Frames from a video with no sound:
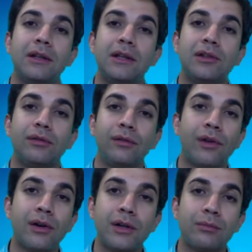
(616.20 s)
it's
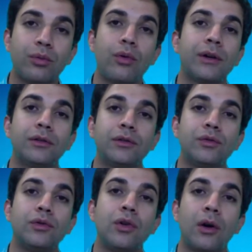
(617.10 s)
very important
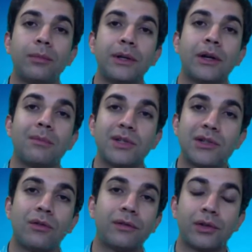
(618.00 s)
to not become
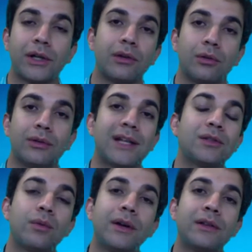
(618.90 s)
self-critical.
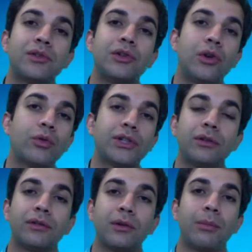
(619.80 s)
That's why there's a
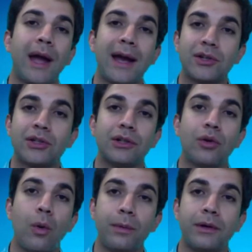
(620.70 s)
notion of compassion and
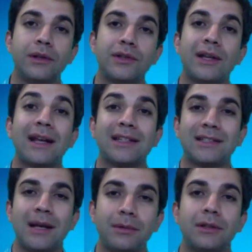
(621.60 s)
openness and
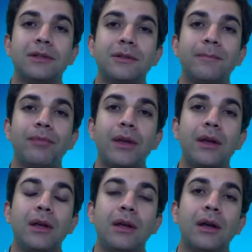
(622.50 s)
acceptance,
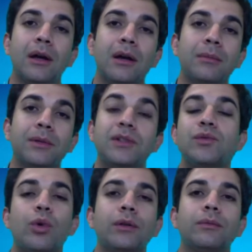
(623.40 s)

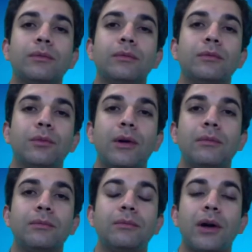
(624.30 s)
because what
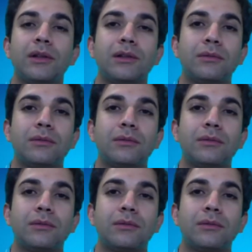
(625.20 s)
one might